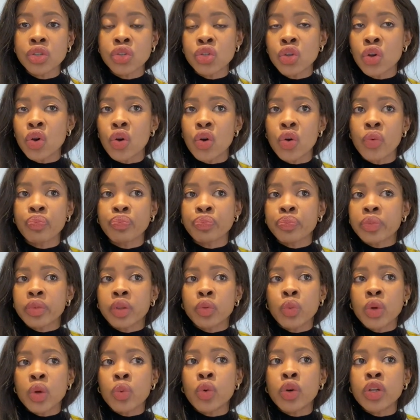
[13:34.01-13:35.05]
So
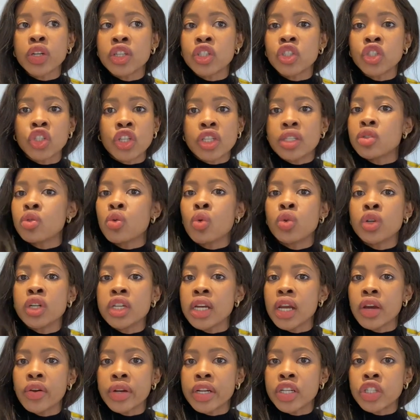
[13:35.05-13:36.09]
we wouldn't just
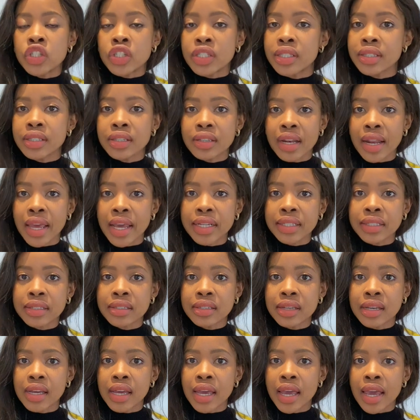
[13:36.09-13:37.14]
ordinarily just select
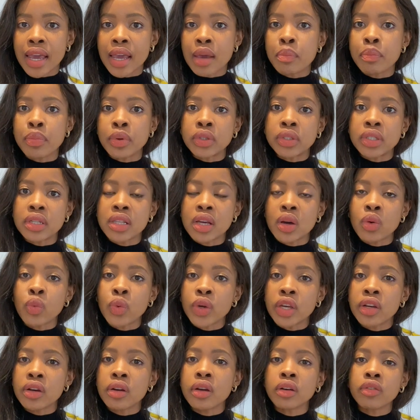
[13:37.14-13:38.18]
a builder that
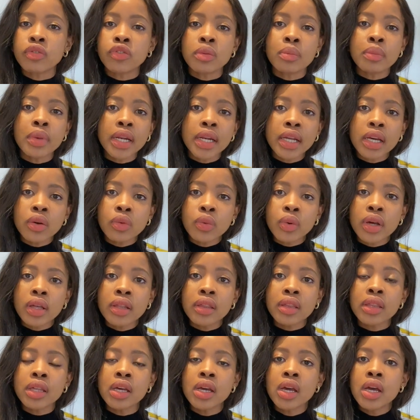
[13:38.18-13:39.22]
we're not familiar with.